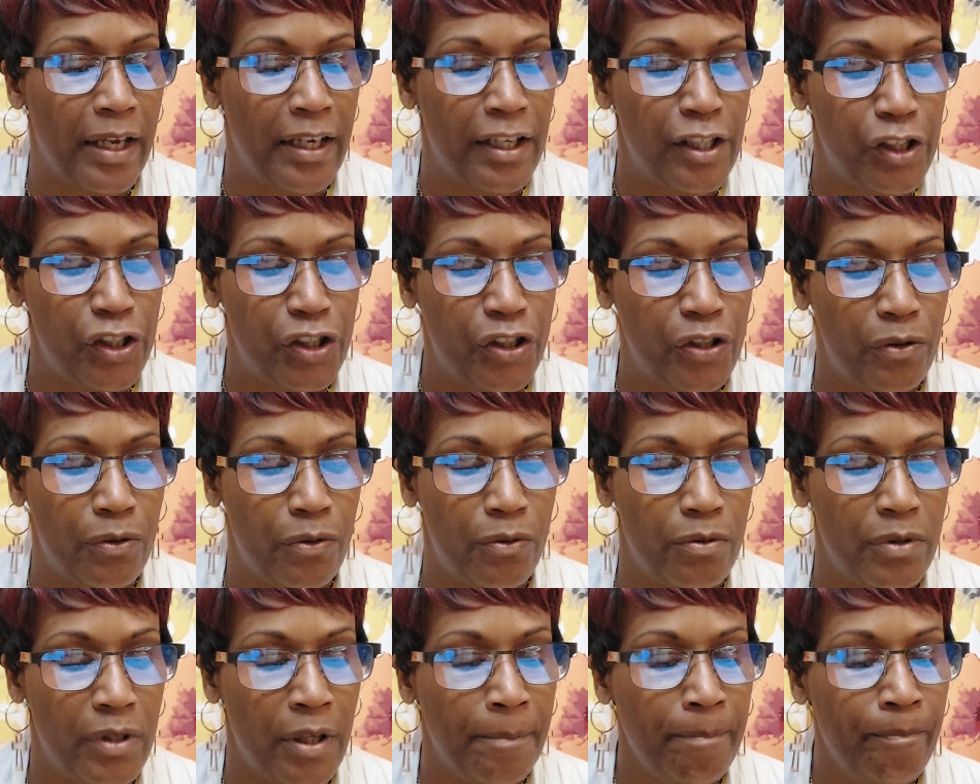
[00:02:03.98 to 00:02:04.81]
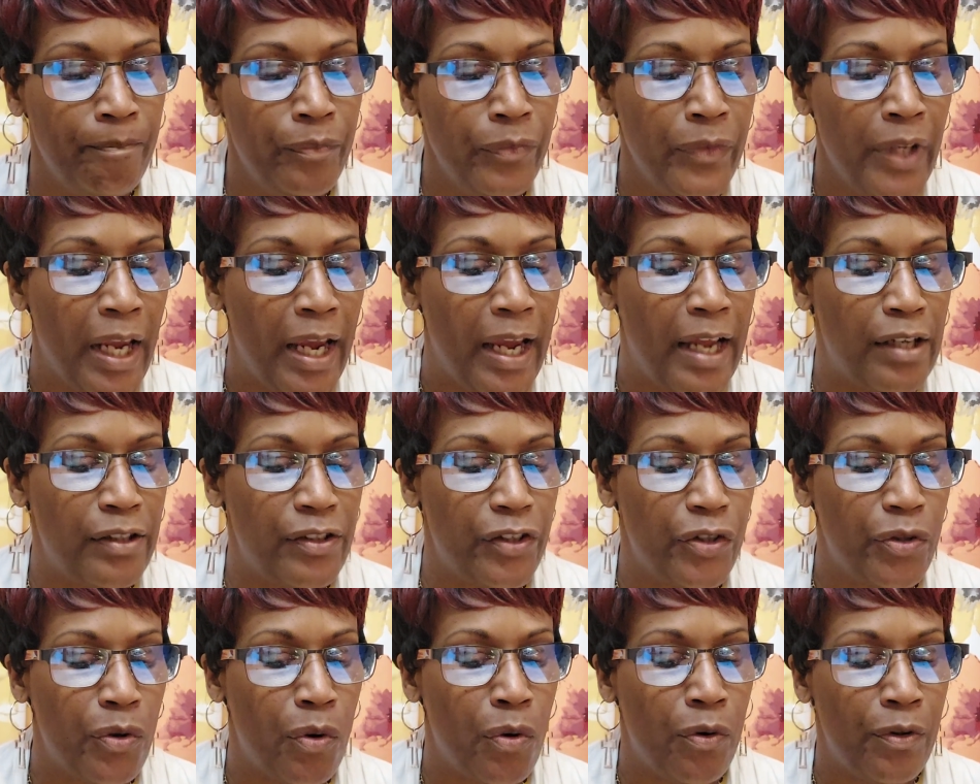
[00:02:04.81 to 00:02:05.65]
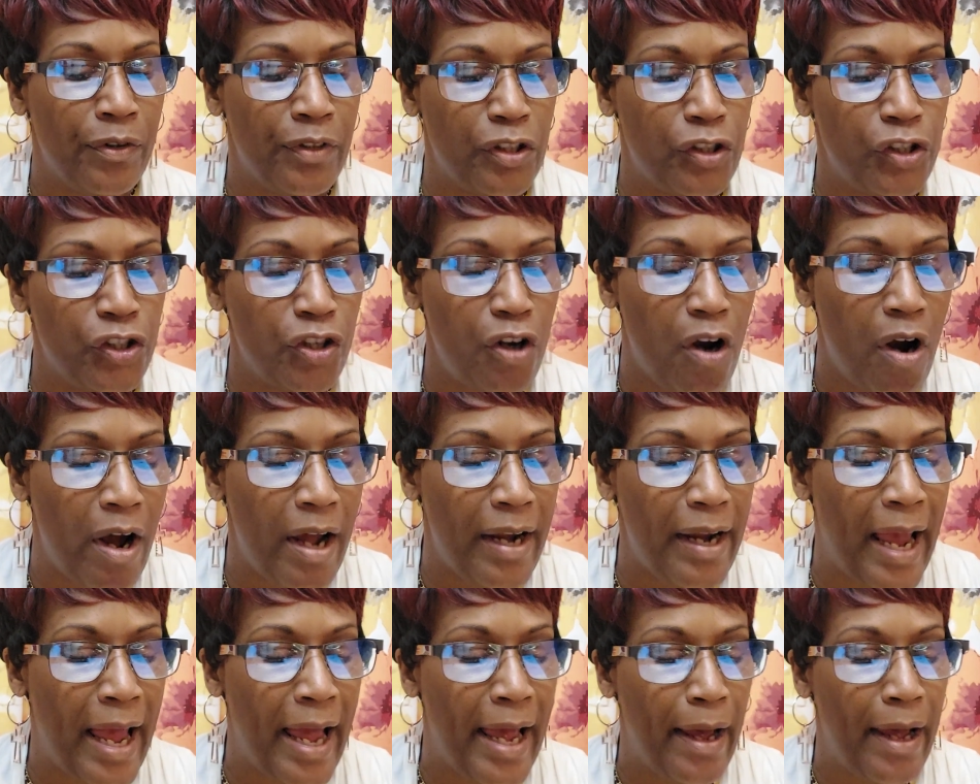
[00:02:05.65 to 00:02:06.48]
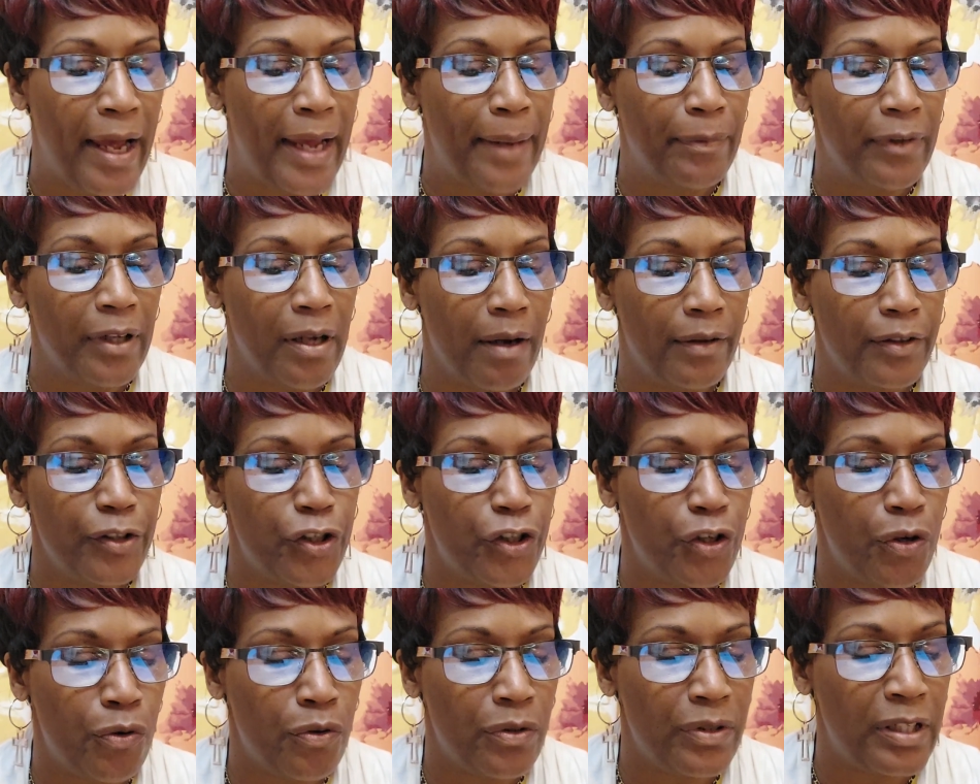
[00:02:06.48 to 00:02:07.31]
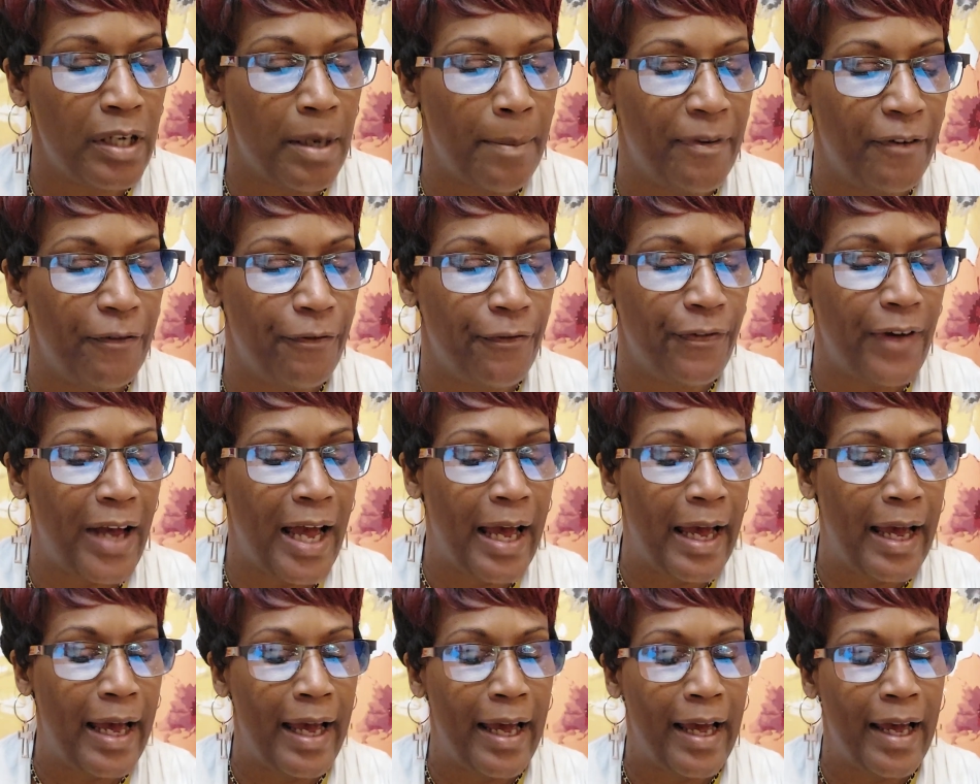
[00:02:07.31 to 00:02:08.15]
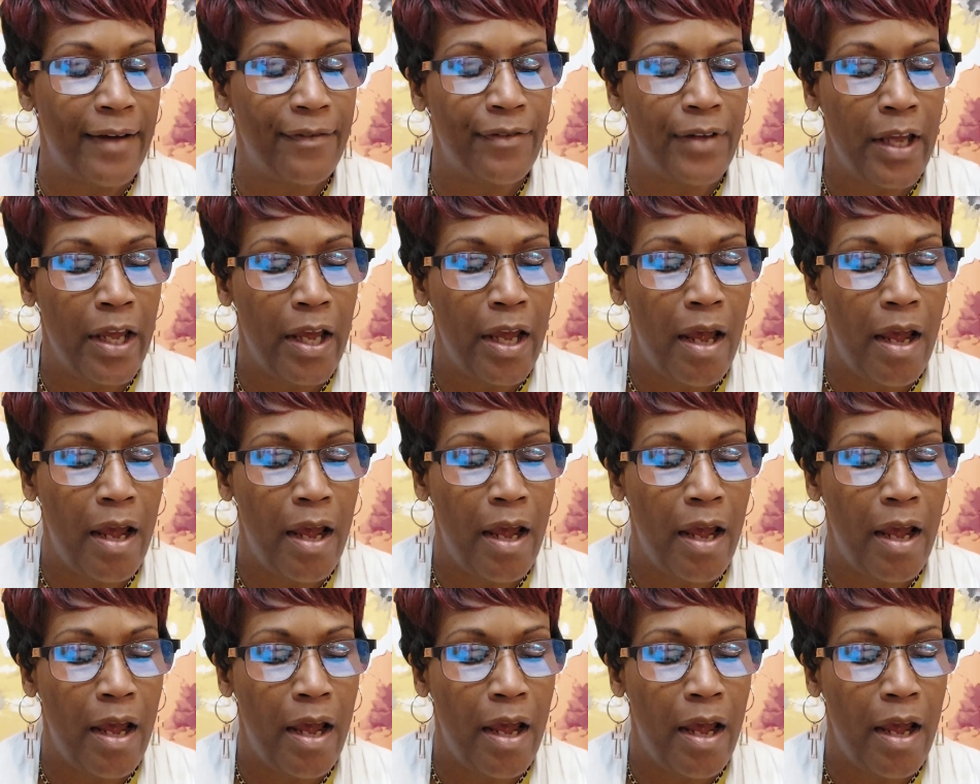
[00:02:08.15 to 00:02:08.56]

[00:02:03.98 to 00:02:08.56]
issues. And so on the chart, I chose number five.